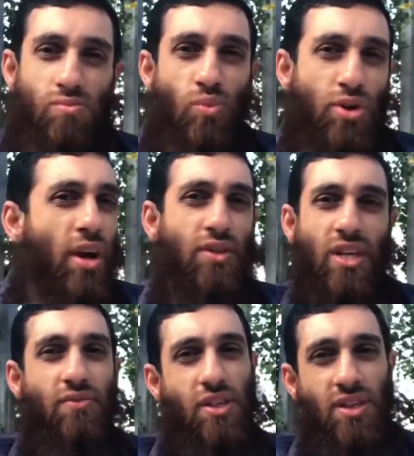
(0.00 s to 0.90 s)
what do you have to
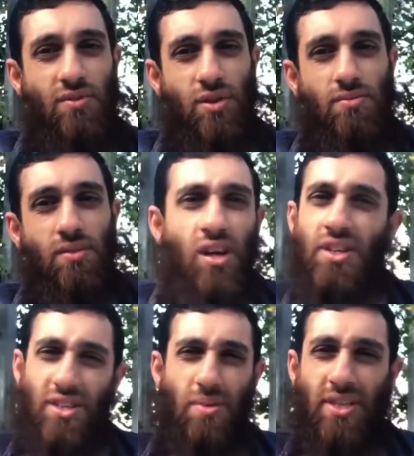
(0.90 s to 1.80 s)
say for yourself? So,
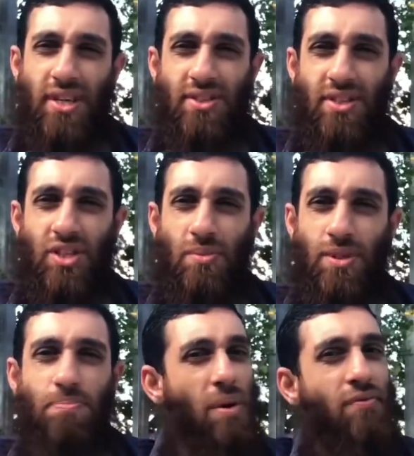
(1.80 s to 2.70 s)
doesn't make sense, does it,
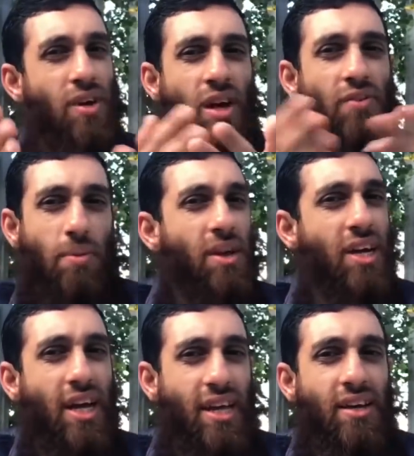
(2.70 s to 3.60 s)
Shamsi? But for a
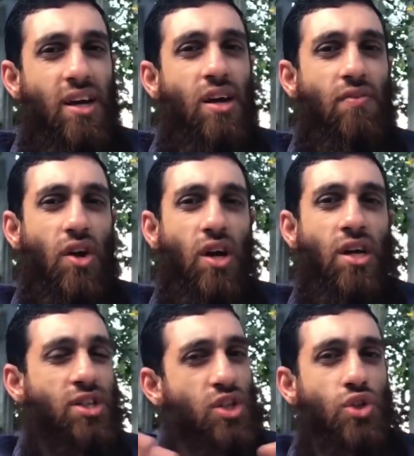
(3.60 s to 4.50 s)
madkhali, for an
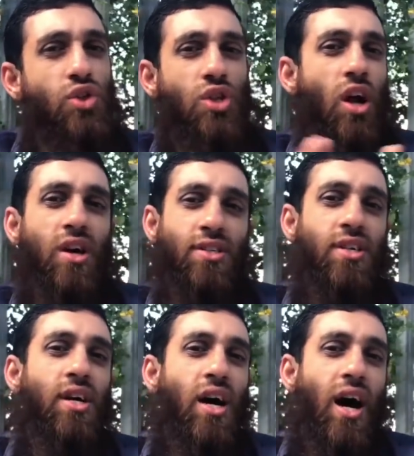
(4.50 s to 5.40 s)
institutionalized,
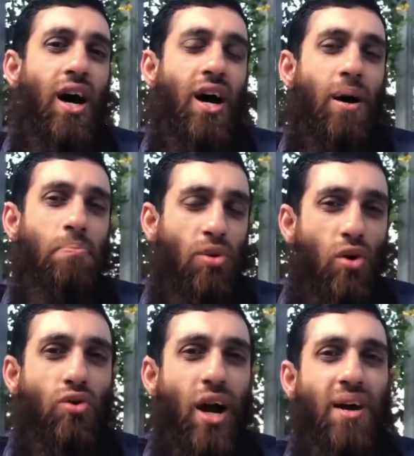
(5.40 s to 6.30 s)

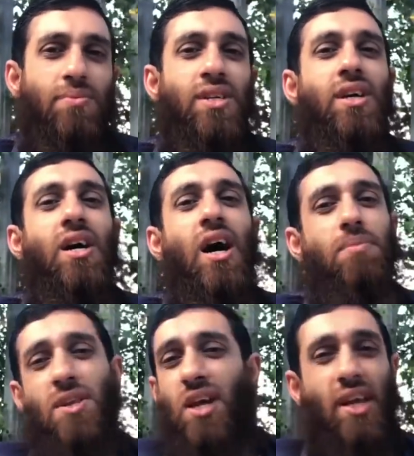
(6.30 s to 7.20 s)
programmed
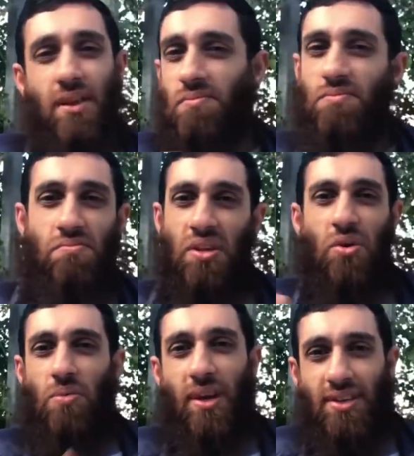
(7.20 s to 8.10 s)
madkhali, it
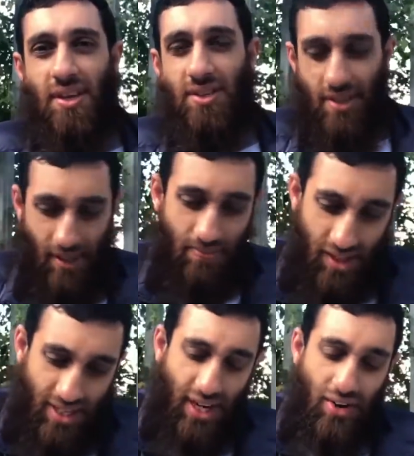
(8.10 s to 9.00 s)
all makes sense, doesn't it?
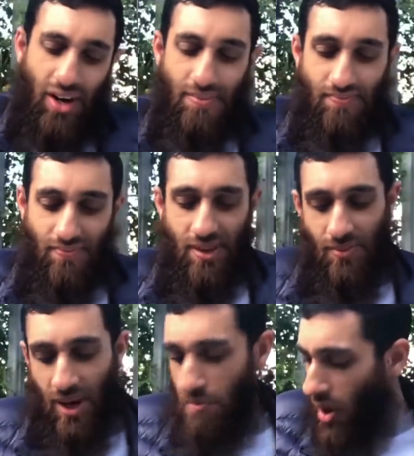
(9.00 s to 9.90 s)
Let's carry on.
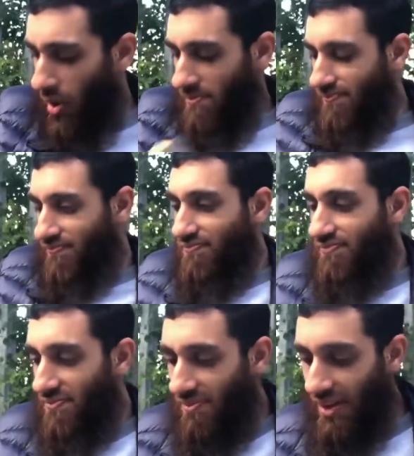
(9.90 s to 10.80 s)
We got more.
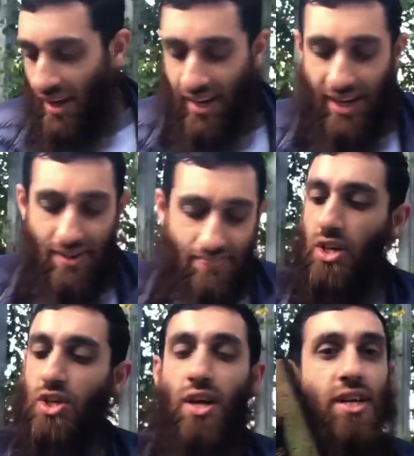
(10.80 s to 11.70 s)
Okay.
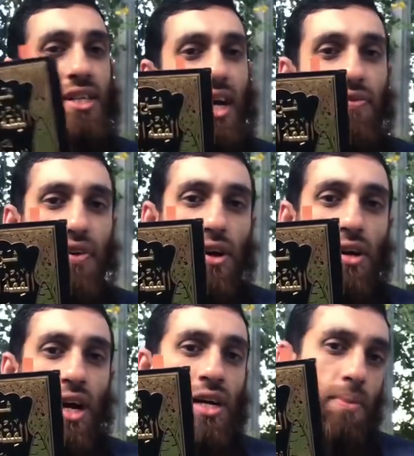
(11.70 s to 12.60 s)
Bashar Kitab Fiqh
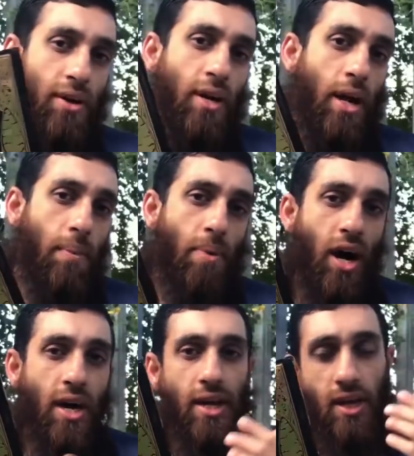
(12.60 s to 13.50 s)
al-Akbar
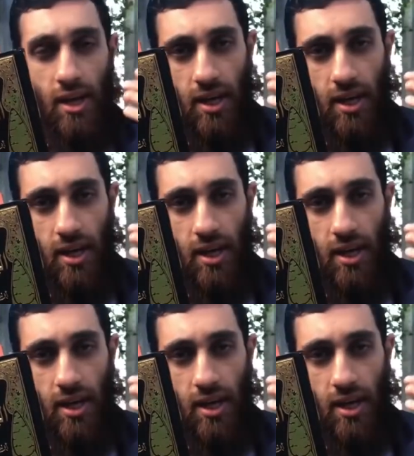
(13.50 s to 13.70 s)
by